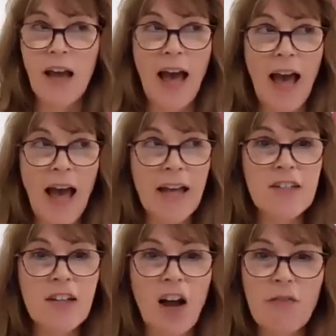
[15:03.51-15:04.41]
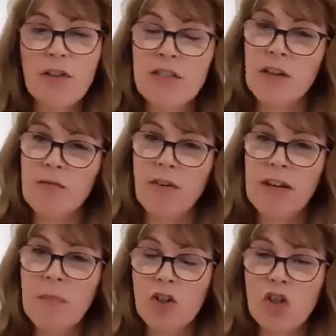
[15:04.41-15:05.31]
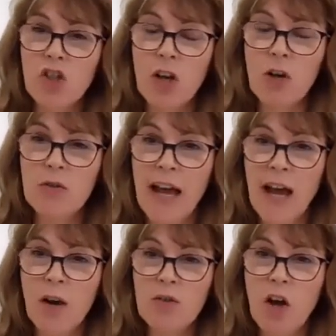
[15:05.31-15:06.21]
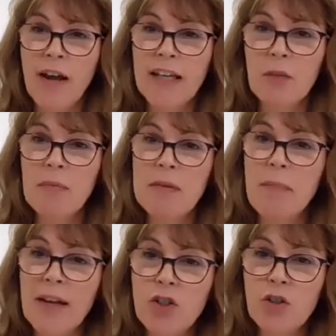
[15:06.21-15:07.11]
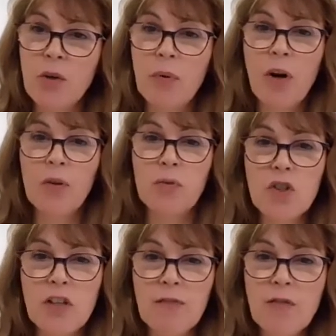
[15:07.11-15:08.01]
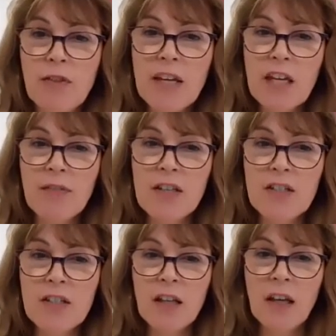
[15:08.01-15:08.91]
And I felt it very much showed how dying can be better approached if you think of it